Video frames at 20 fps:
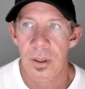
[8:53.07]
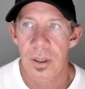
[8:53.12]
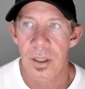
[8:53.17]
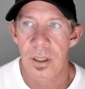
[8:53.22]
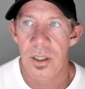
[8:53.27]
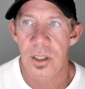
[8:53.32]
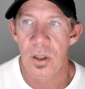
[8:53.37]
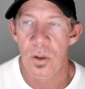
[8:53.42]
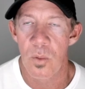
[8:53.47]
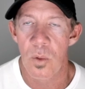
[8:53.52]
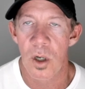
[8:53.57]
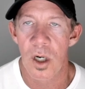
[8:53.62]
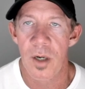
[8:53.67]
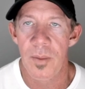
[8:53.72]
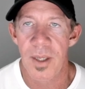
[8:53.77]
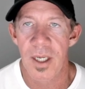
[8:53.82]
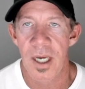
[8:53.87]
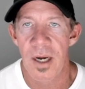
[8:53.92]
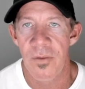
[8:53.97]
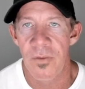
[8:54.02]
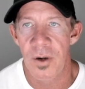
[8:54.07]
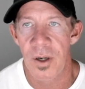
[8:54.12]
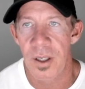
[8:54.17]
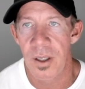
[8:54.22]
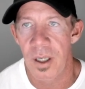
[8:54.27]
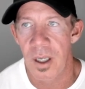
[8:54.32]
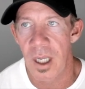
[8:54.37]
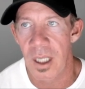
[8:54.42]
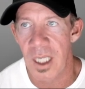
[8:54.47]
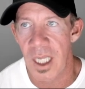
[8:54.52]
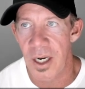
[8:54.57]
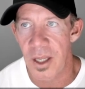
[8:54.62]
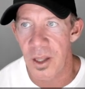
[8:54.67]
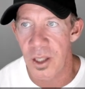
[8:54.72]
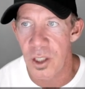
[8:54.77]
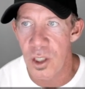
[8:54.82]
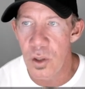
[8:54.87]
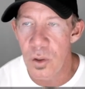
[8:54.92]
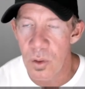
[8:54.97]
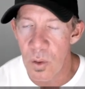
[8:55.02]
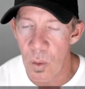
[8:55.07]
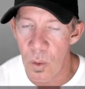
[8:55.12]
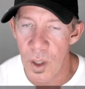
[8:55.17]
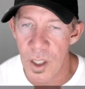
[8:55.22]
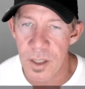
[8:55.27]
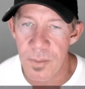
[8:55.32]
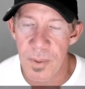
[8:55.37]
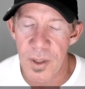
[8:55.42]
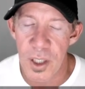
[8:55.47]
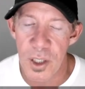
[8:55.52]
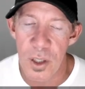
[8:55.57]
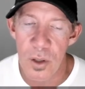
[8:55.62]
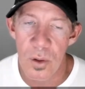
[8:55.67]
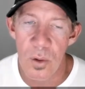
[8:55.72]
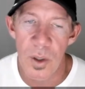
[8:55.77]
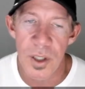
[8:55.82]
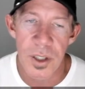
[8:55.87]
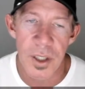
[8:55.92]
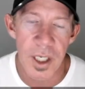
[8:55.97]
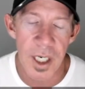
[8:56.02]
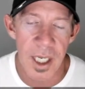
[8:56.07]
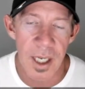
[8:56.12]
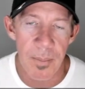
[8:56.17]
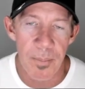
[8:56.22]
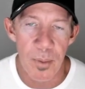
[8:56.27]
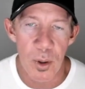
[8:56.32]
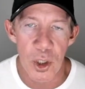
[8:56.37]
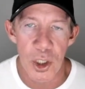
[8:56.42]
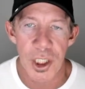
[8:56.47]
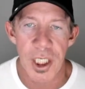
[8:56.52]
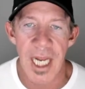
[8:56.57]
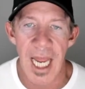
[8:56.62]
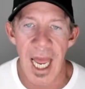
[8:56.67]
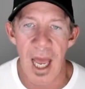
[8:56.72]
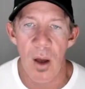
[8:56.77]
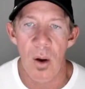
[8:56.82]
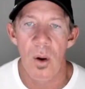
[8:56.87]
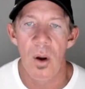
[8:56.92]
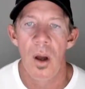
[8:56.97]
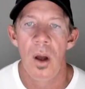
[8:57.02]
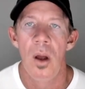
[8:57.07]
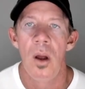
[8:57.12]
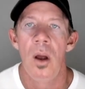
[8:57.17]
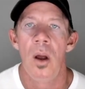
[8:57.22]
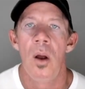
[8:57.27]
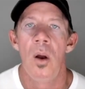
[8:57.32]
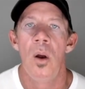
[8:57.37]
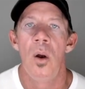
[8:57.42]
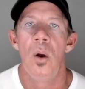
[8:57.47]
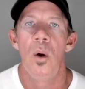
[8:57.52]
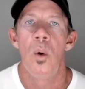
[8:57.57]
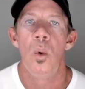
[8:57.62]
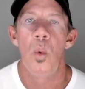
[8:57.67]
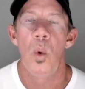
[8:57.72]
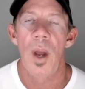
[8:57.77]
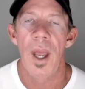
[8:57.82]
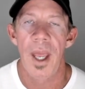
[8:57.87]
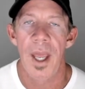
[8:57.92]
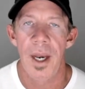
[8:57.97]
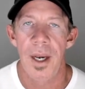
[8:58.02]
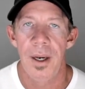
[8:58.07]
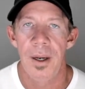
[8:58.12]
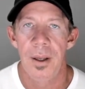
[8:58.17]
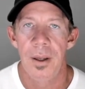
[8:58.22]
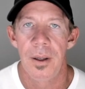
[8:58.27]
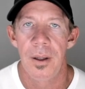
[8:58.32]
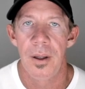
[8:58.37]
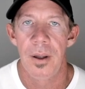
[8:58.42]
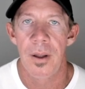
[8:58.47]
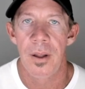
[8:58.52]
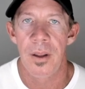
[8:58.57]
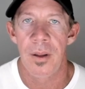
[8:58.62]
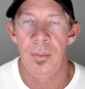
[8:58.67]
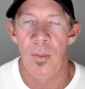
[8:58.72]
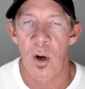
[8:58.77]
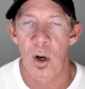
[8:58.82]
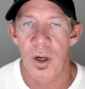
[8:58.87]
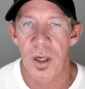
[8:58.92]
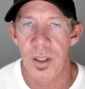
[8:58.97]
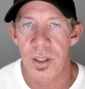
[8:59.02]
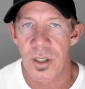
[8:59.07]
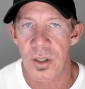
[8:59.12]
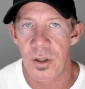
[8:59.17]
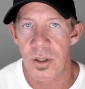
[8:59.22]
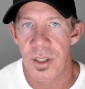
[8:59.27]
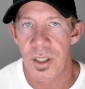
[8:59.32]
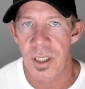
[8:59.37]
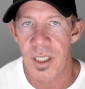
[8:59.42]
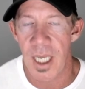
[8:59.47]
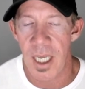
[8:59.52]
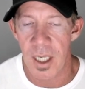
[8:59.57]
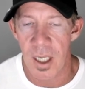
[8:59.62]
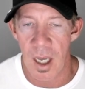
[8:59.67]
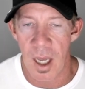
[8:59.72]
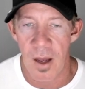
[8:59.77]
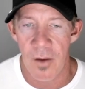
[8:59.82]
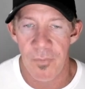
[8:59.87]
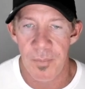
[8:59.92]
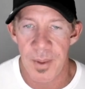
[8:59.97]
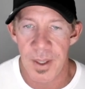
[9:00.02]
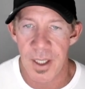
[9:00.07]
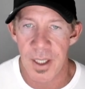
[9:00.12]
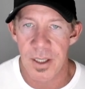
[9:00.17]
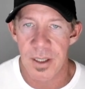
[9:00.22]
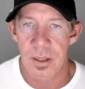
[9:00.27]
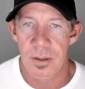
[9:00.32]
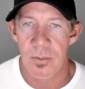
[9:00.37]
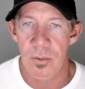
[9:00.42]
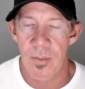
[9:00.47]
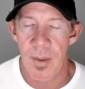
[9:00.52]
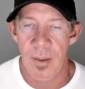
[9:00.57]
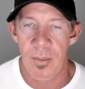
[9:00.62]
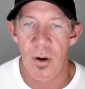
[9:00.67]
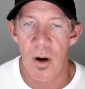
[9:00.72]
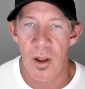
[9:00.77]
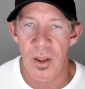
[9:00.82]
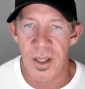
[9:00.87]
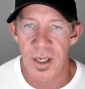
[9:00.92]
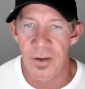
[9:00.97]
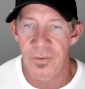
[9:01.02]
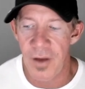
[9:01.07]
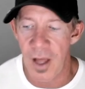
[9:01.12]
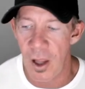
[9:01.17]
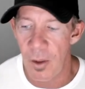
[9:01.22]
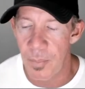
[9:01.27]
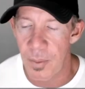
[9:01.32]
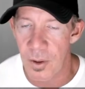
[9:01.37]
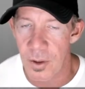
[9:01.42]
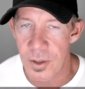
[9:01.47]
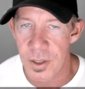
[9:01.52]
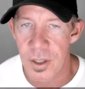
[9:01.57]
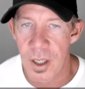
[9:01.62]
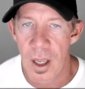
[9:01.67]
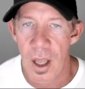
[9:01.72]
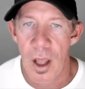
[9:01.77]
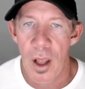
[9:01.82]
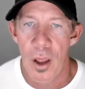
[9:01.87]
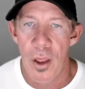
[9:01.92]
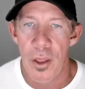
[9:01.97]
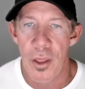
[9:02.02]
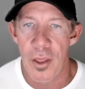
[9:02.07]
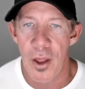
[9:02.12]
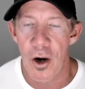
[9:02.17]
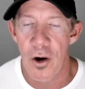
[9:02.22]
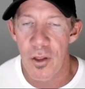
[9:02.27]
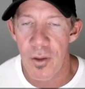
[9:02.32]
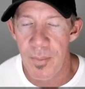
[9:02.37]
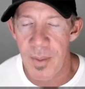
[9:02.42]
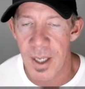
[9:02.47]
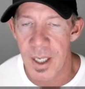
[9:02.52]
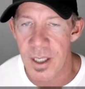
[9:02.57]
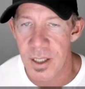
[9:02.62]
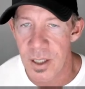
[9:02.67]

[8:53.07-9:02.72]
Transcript: So we're going to be covering a lot of the new coins, but the new coins are going to get pushed out when the market starts to take off because remember, all the developers, they're the biggest